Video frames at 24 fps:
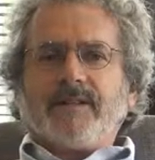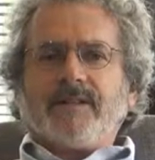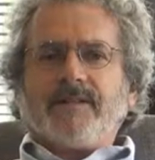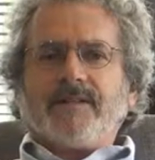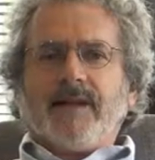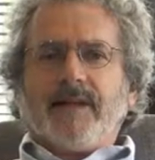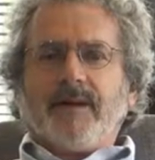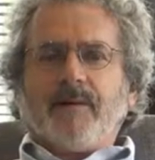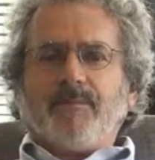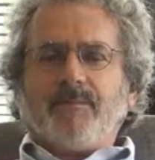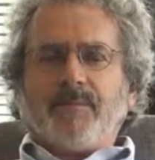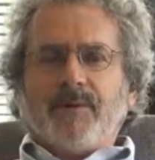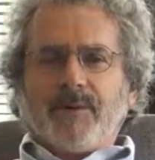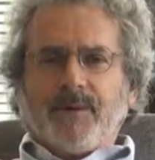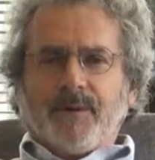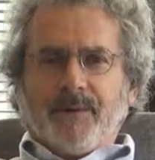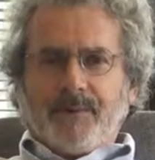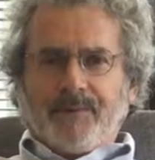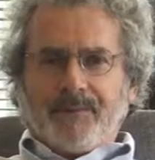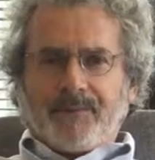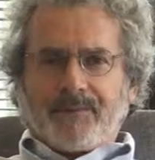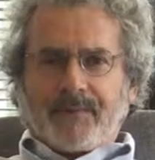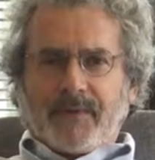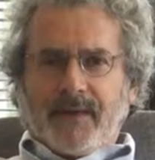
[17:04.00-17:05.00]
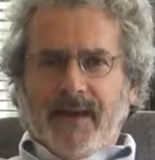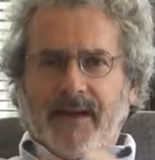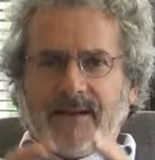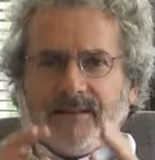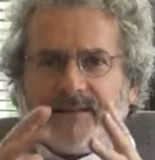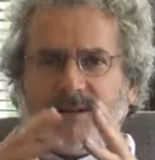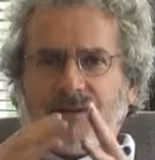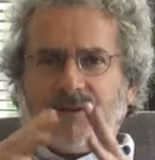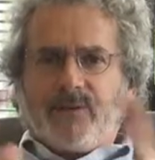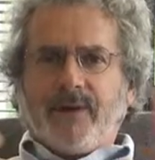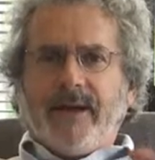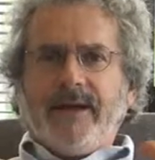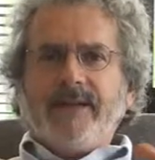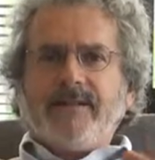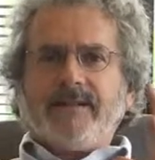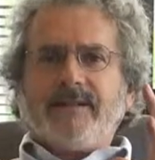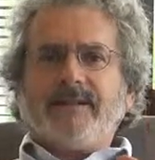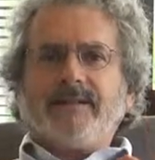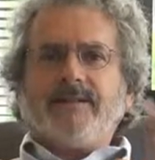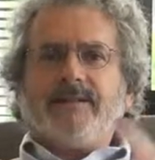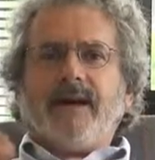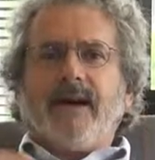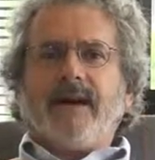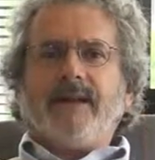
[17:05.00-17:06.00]
example, has a great
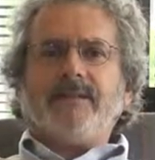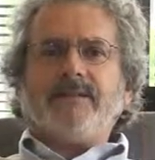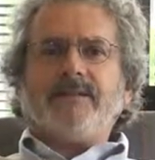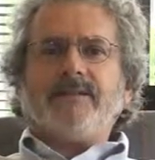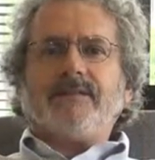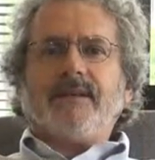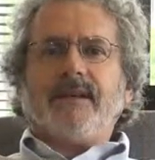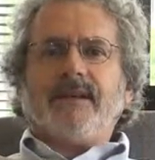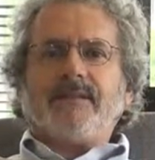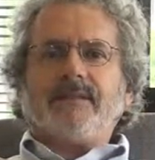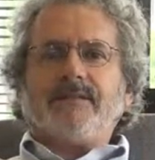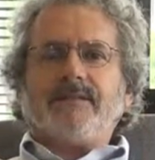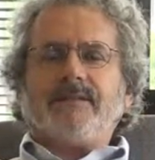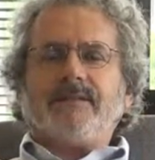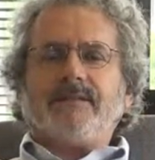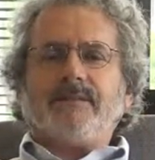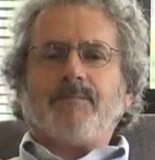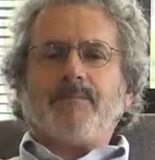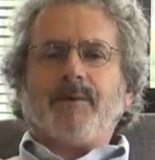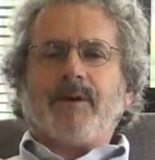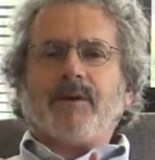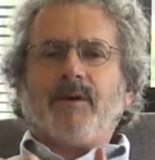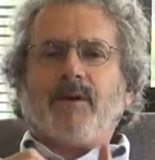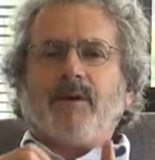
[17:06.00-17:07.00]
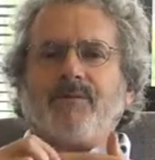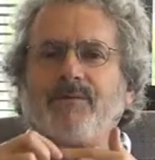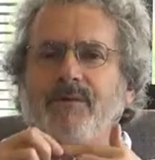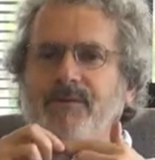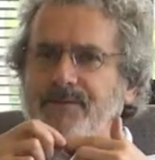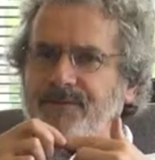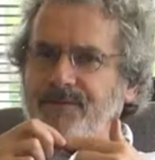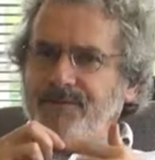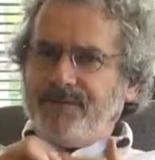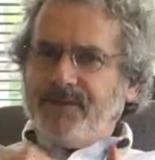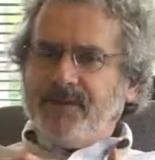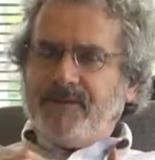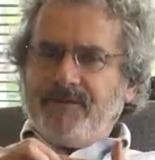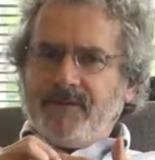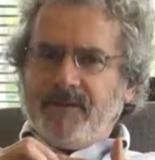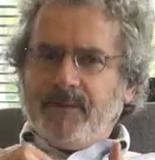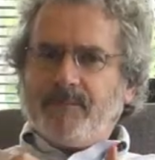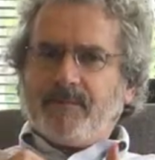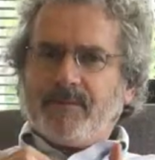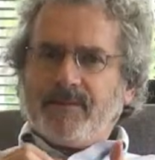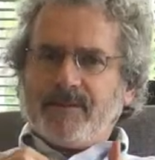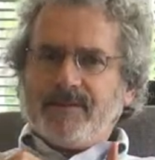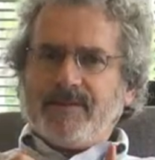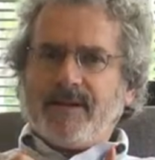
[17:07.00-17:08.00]
design sense, but over
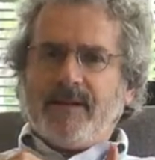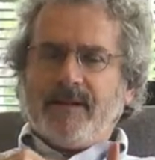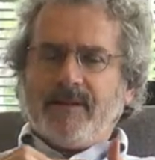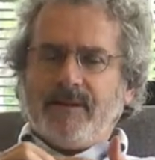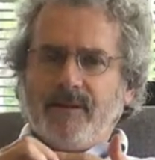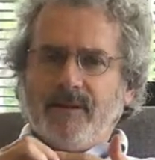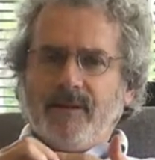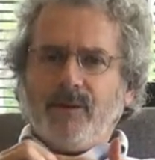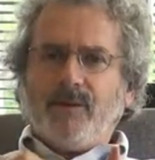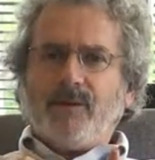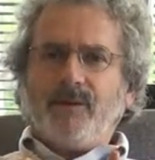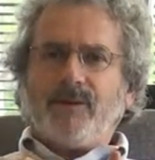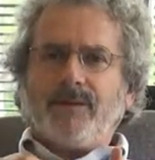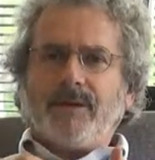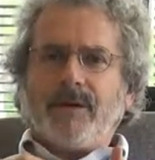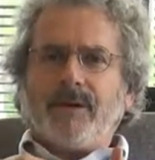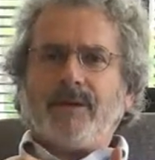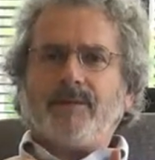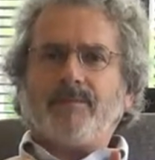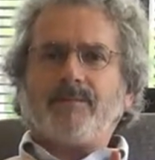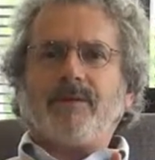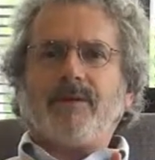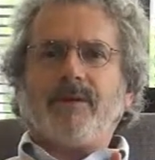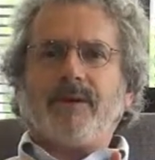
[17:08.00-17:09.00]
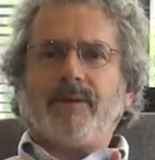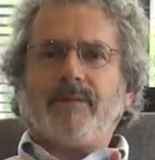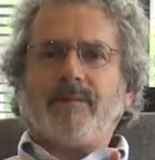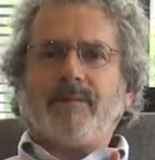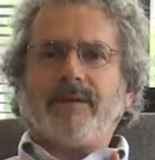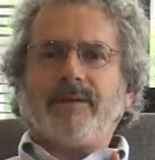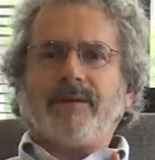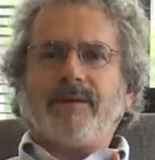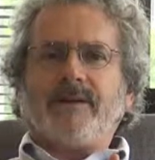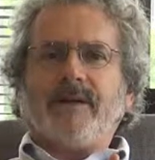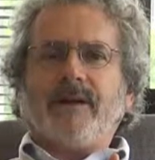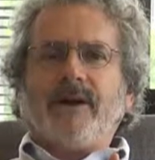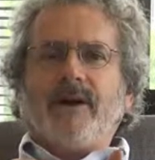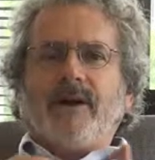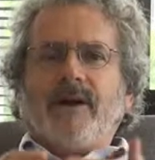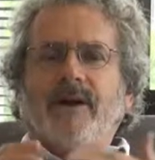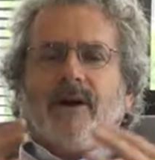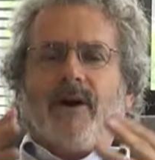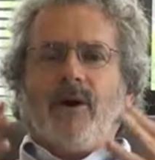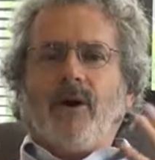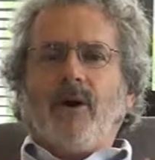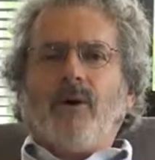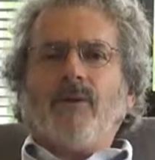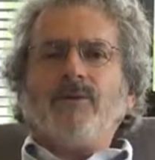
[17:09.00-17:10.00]
50% youth unemployment.
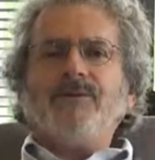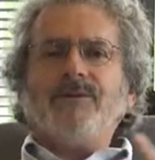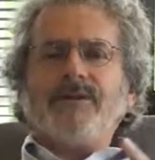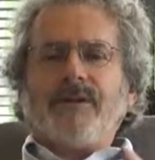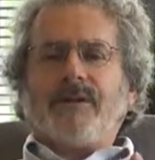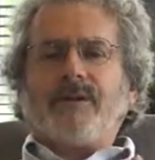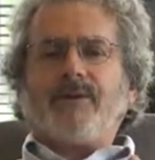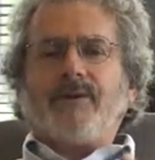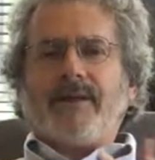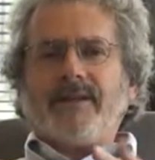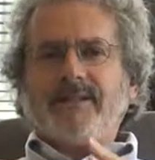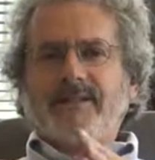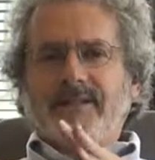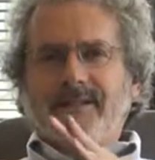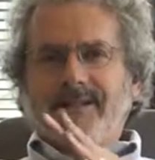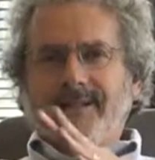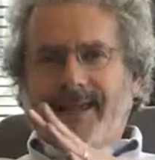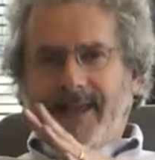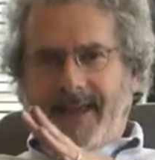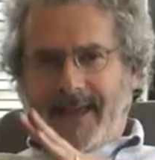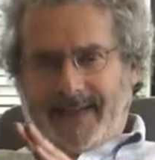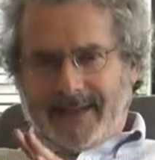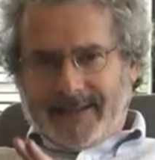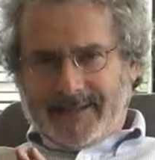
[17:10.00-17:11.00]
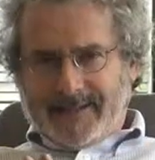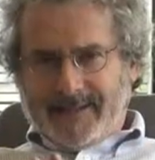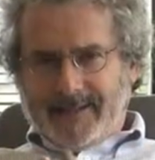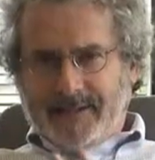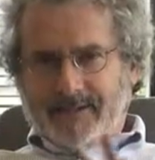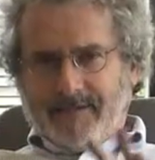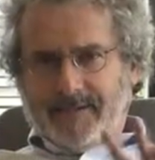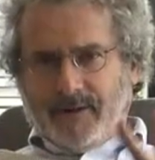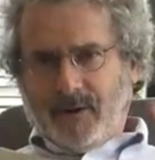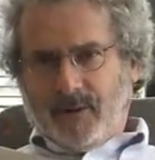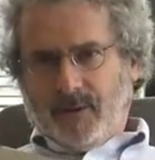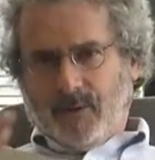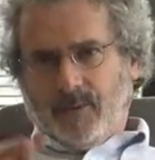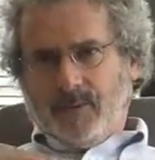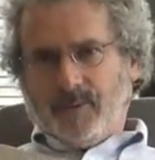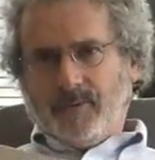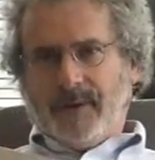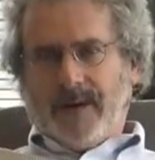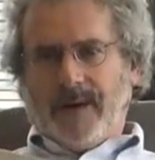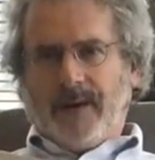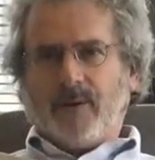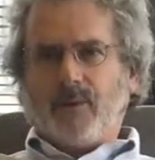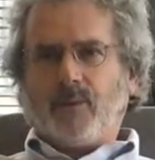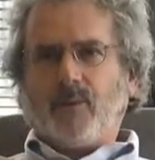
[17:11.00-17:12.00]
A whole generation can't leave home
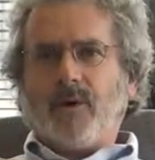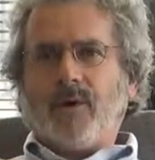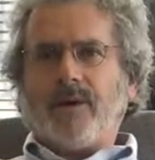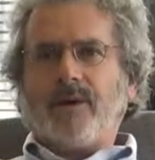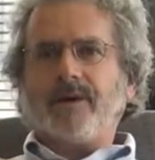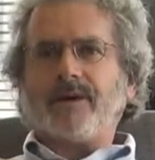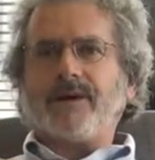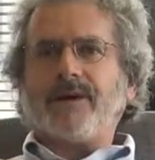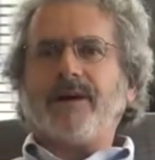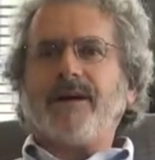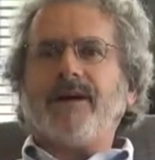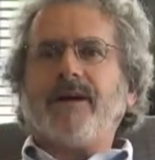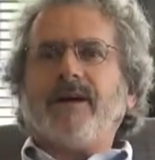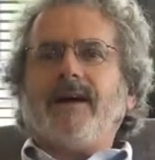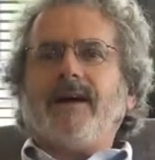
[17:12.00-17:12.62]
and work.